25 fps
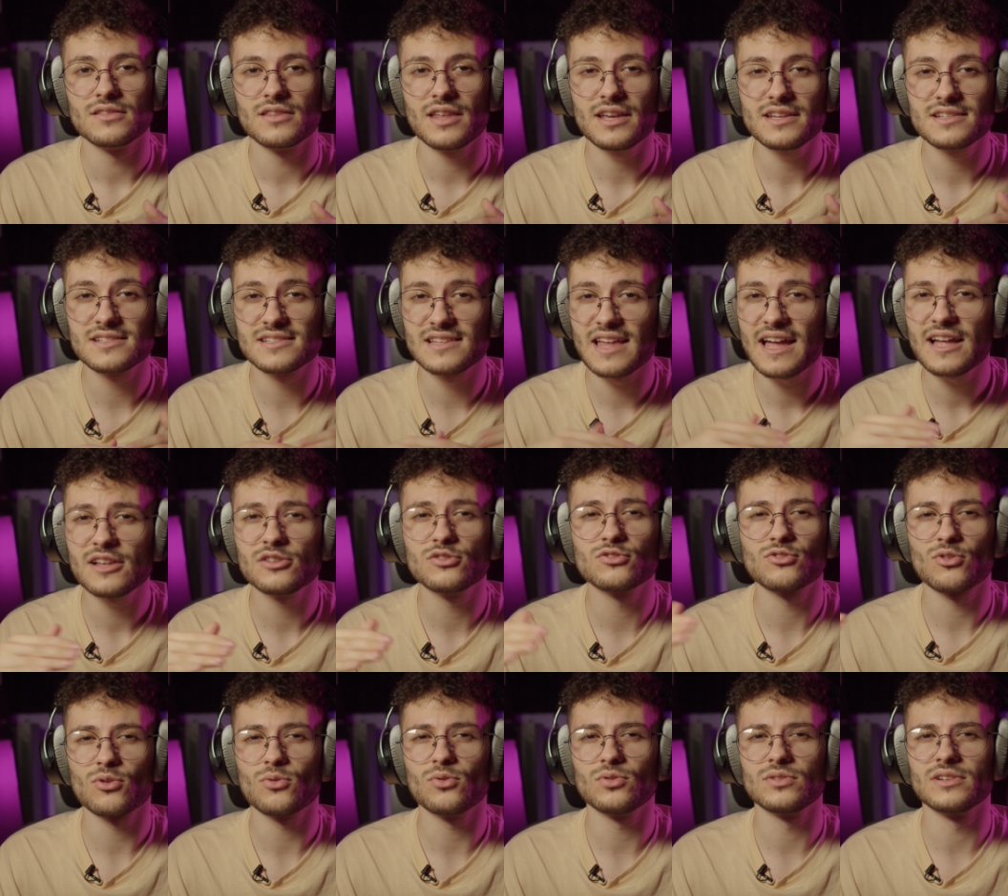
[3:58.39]
They stand
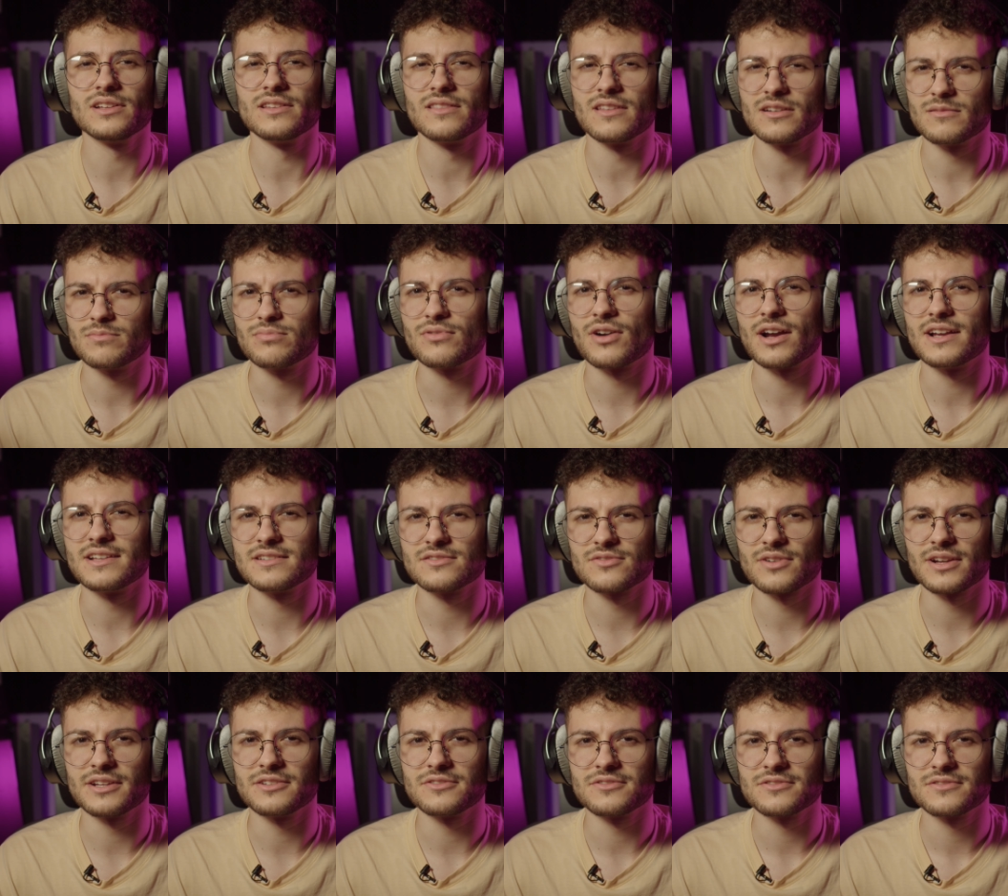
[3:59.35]
tall in their price
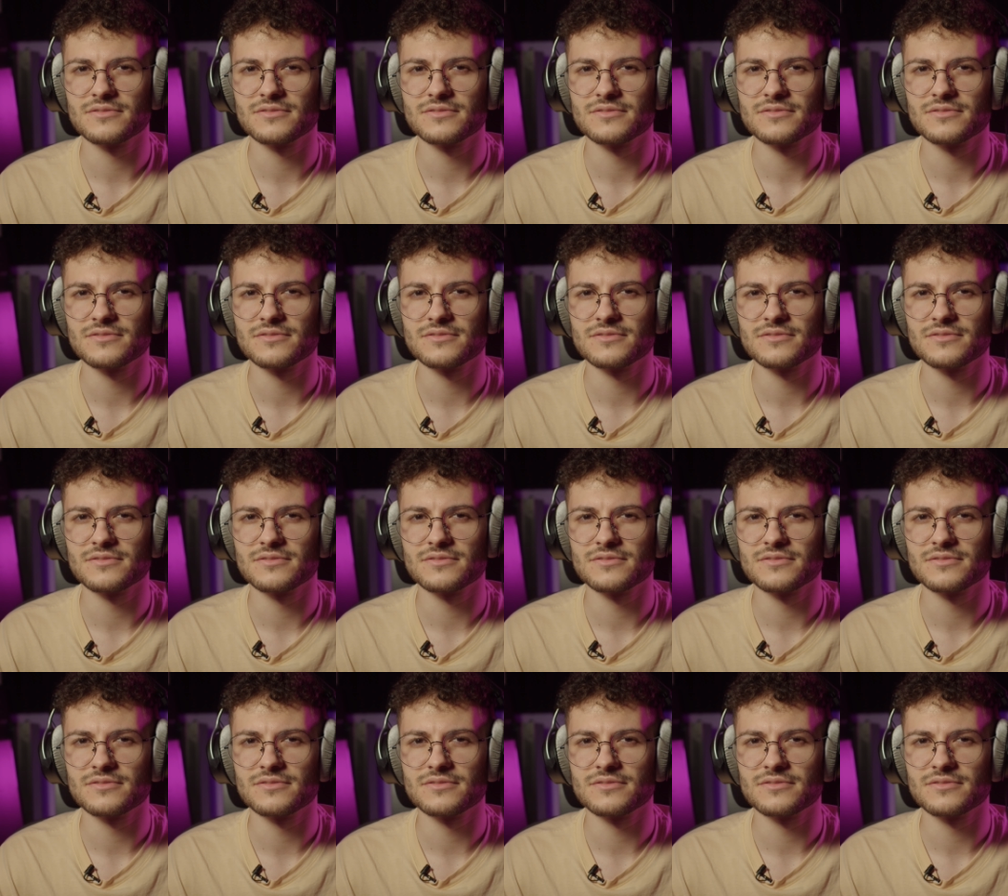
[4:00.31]
range.